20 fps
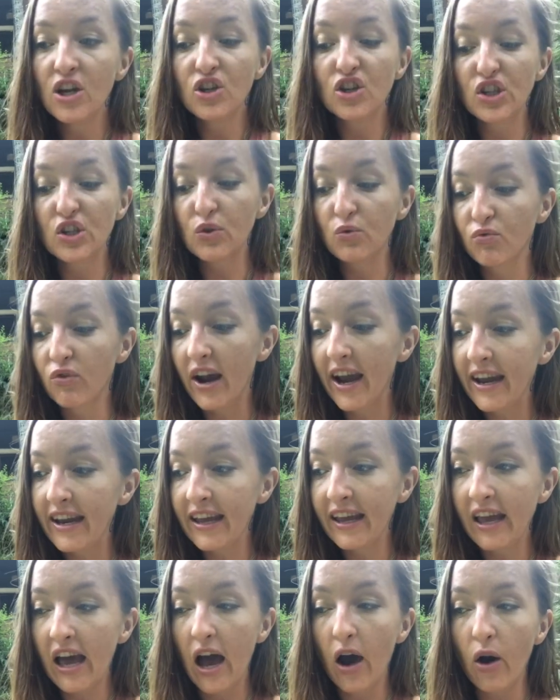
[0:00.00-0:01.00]

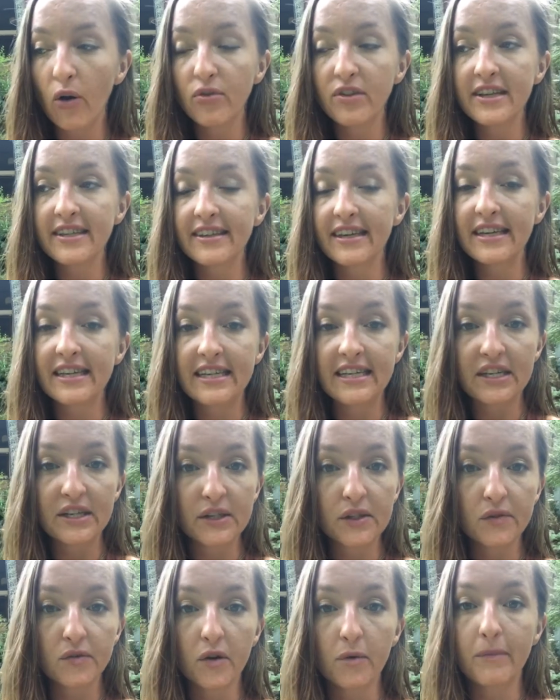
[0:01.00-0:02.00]
writing out these
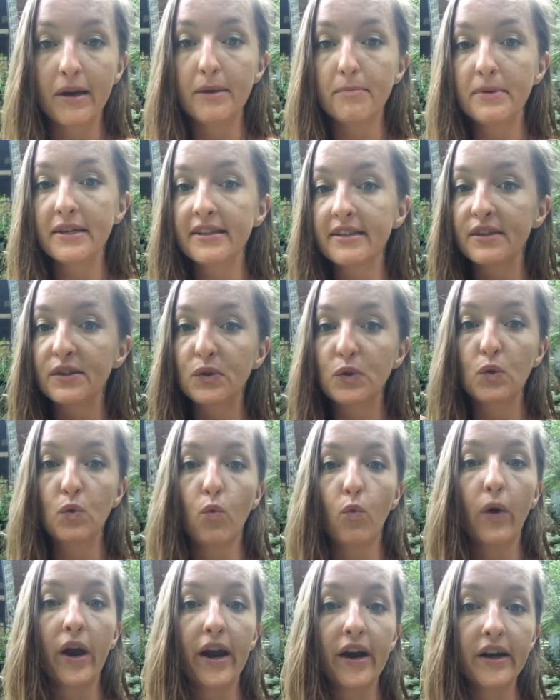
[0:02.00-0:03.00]
ideas for my business and
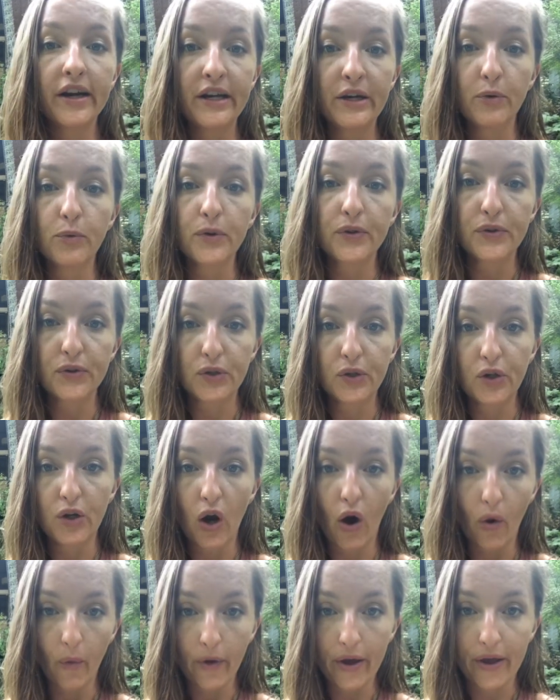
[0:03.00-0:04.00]
where it was
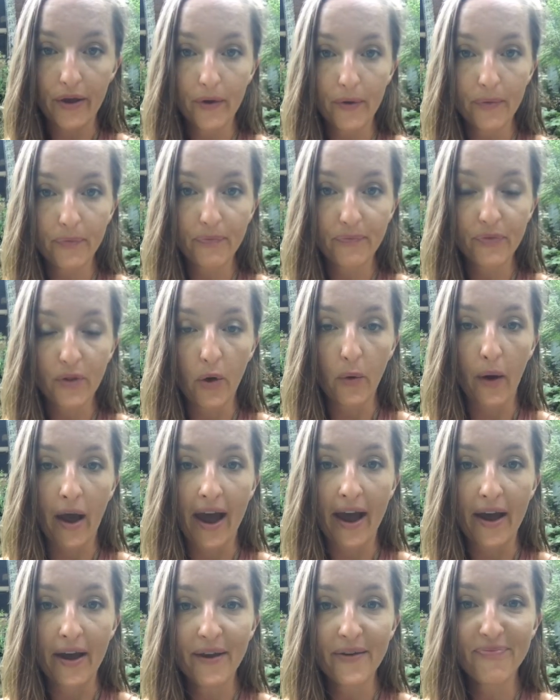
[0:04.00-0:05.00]
going,
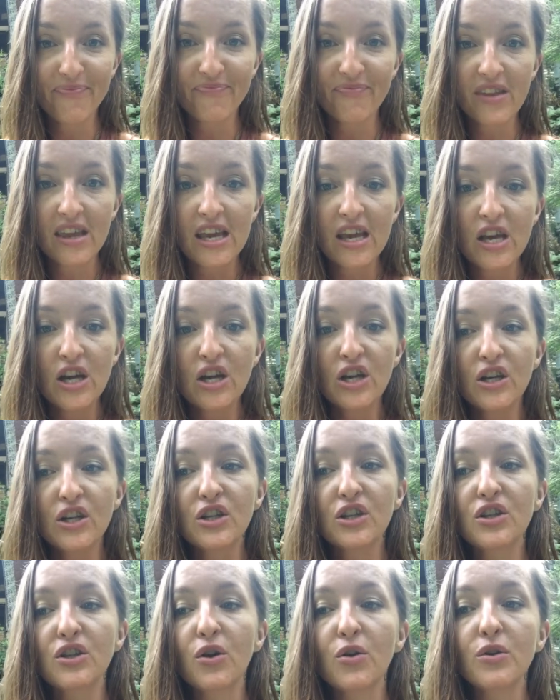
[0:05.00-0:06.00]
okay?
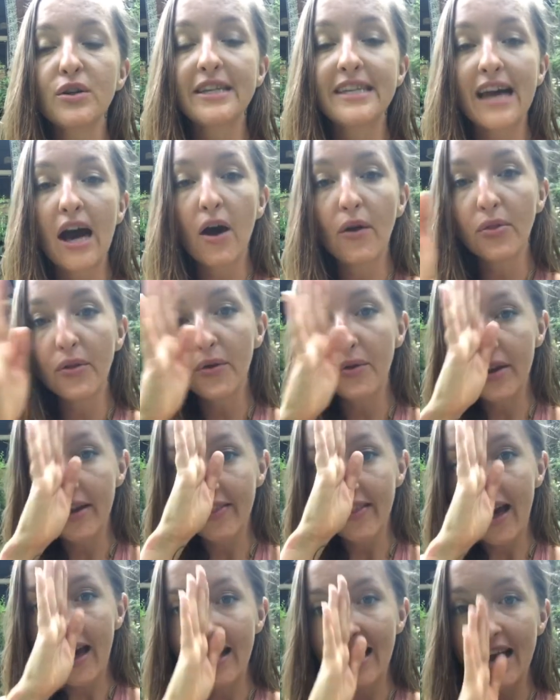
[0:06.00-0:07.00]
So downloading
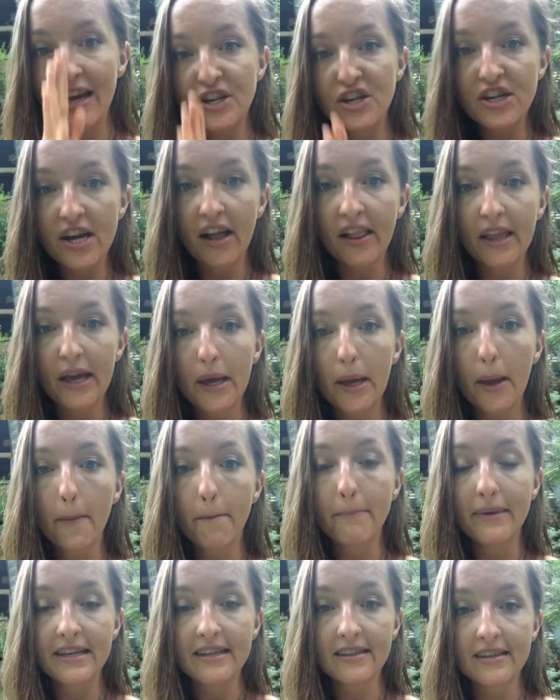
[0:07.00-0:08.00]
that angelic
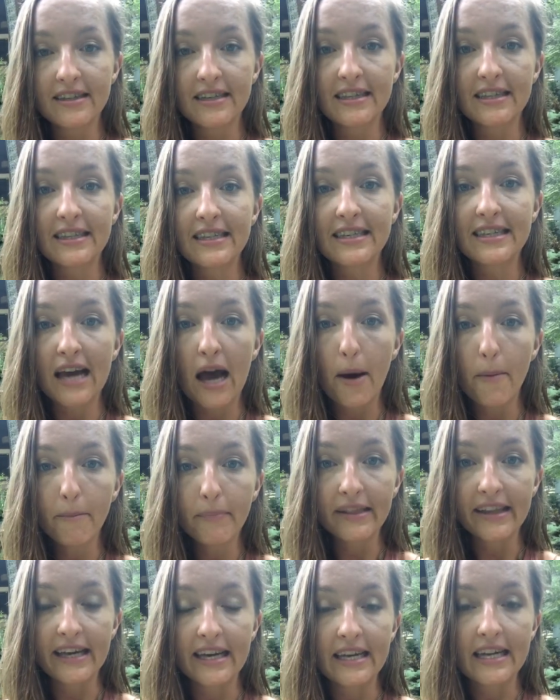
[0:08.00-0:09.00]
business
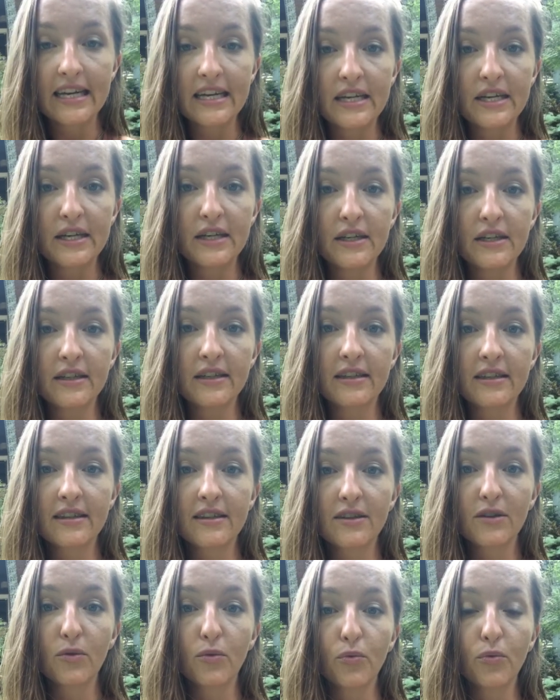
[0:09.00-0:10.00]
template is
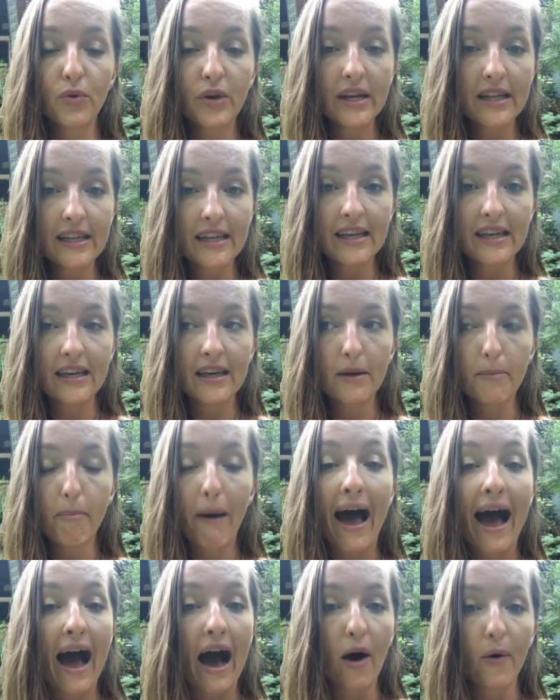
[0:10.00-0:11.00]
really
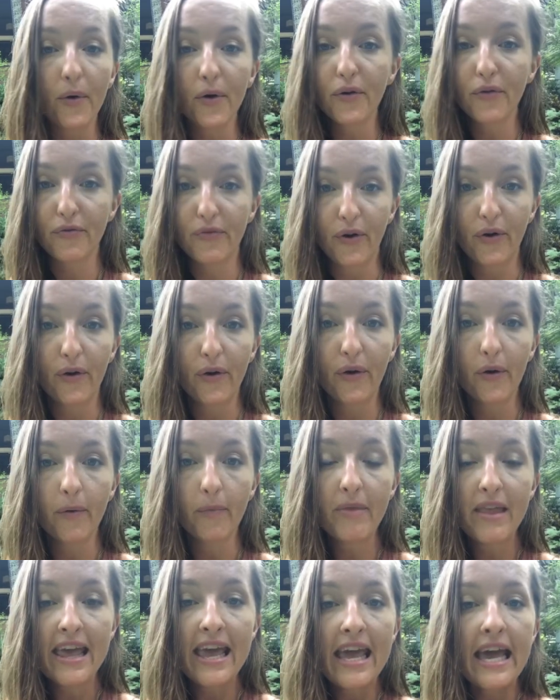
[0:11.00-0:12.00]
powerful.
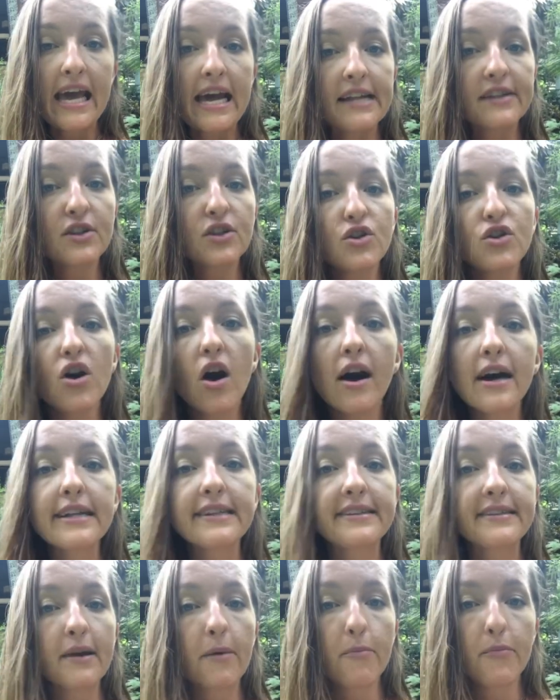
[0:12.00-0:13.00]
It's not
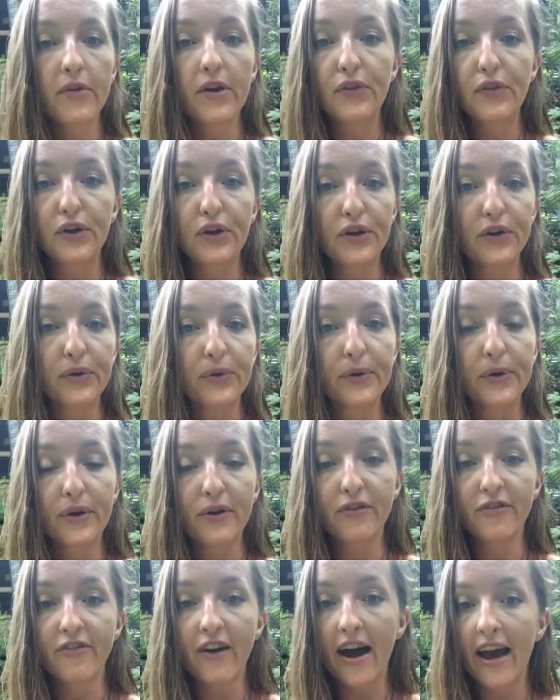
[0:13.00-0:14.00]
something that you're going to
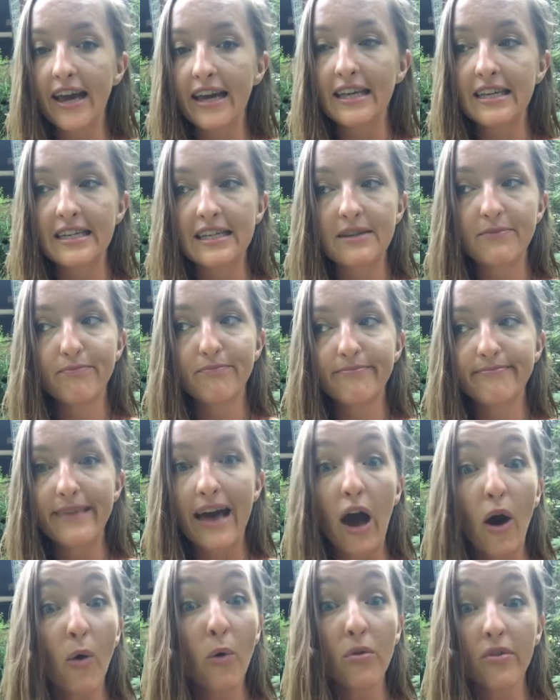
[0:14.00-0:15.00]
find
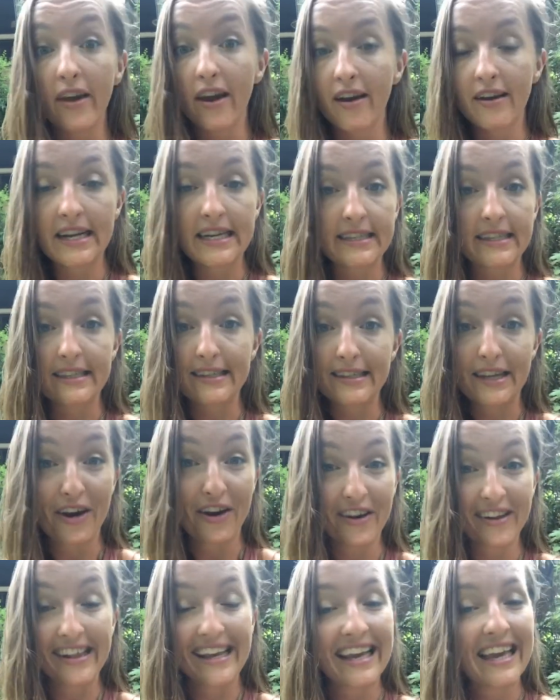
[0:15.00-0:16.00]
out there
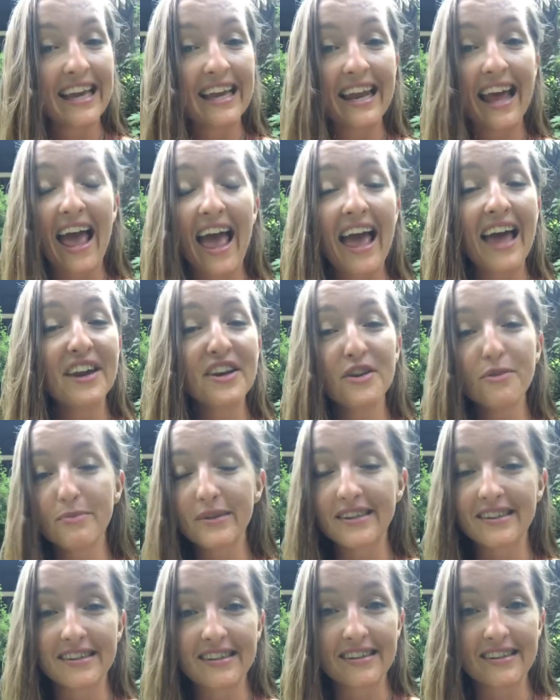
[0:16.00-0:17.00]
necessarily in any
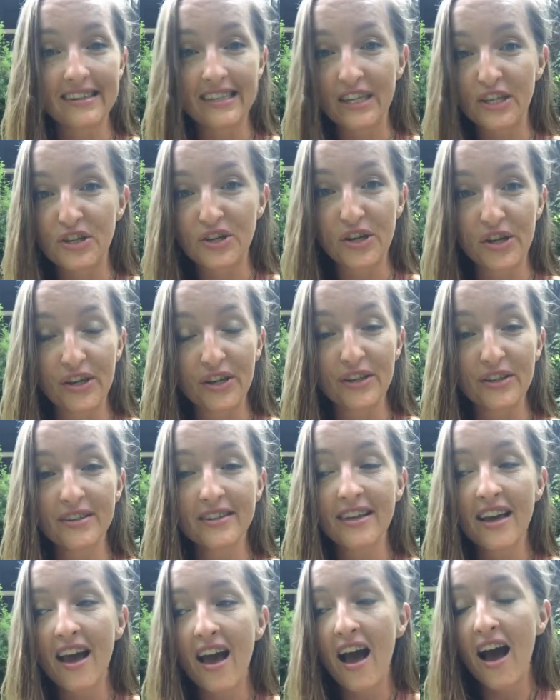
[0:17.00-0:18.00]
business teachings.
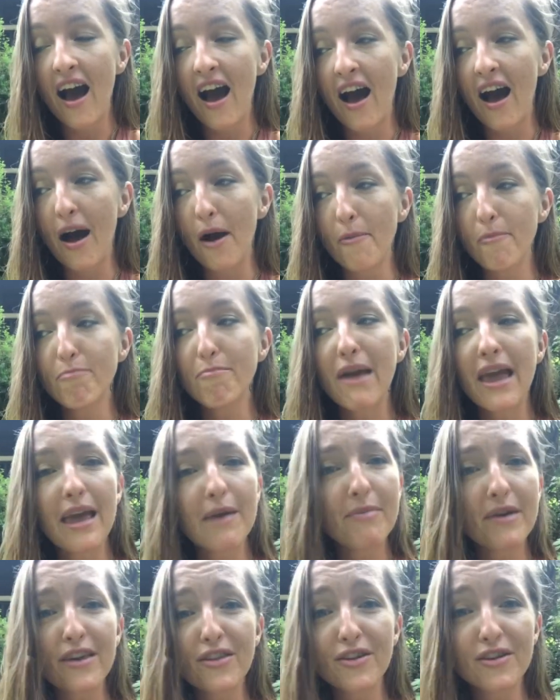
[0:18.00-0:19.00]

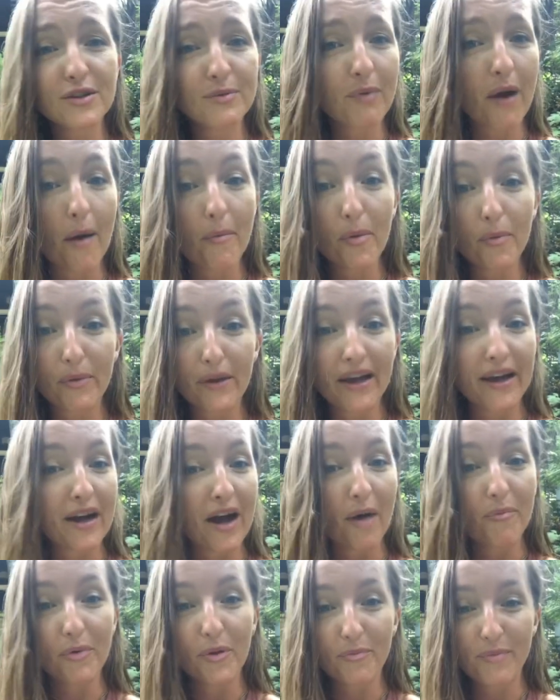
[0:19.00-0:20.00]
Maybe there's probably a
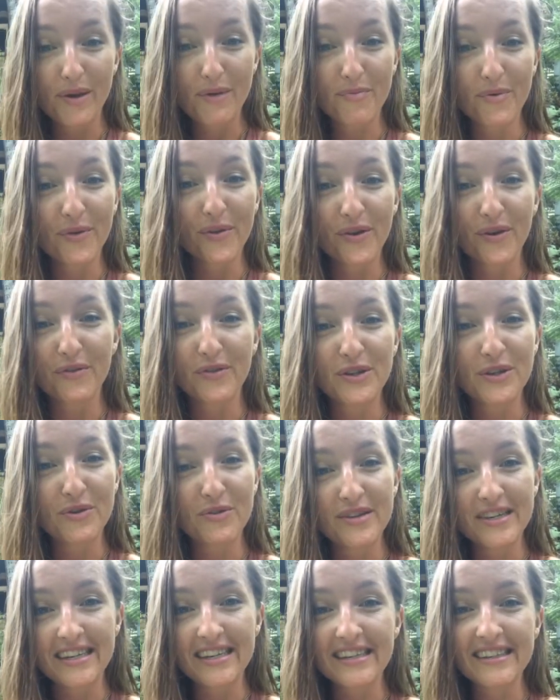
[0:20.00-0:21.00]
couple people that have
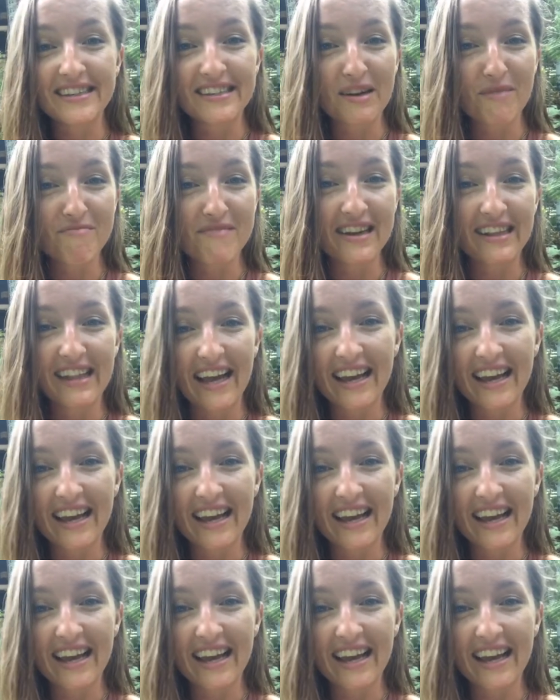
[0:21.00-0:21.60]
tuned into something like